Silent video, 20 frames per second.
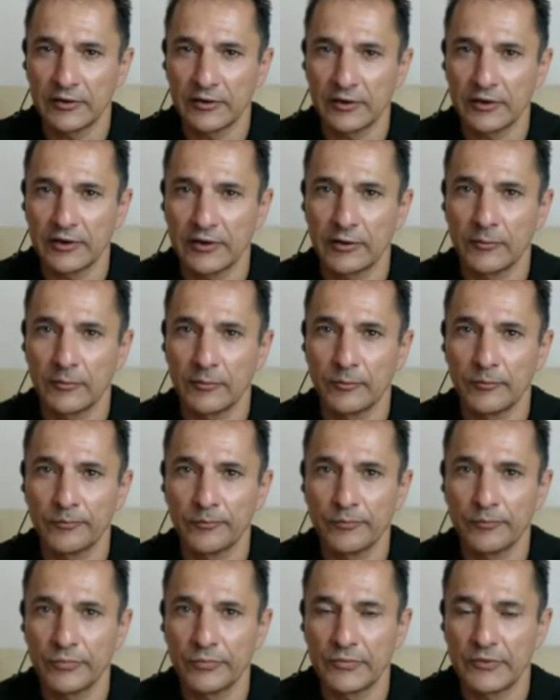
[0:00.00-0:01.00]

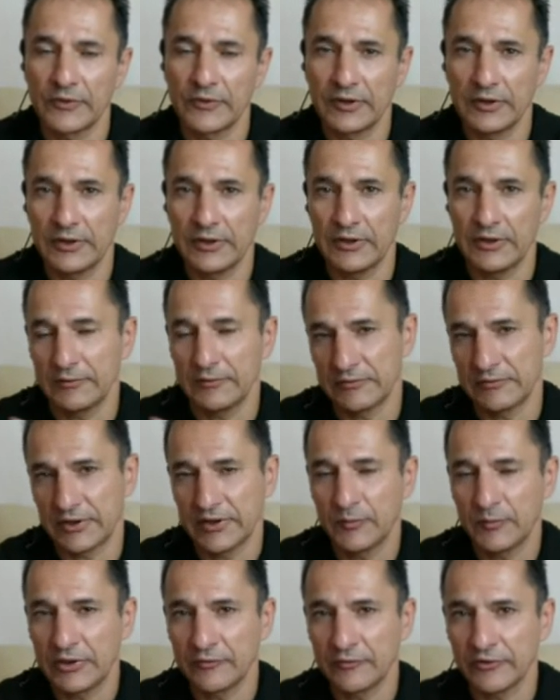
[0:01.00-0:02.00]
the
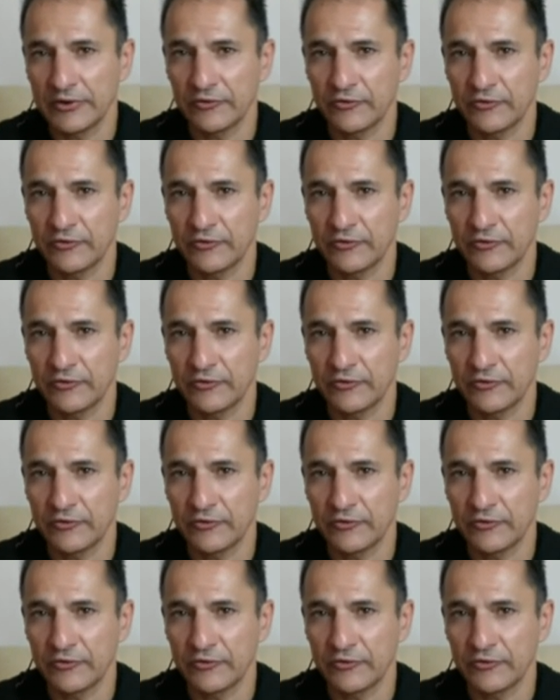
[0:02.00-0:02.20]
timing of it,